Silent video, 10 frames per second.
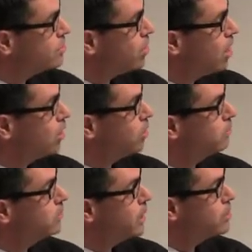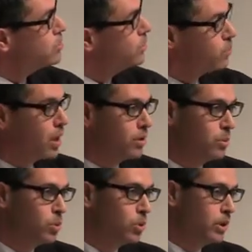Stockholm Industry Water
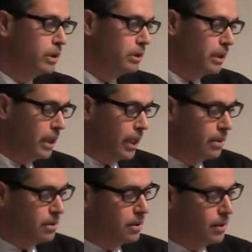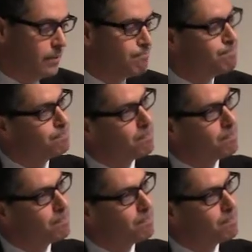Award, and um,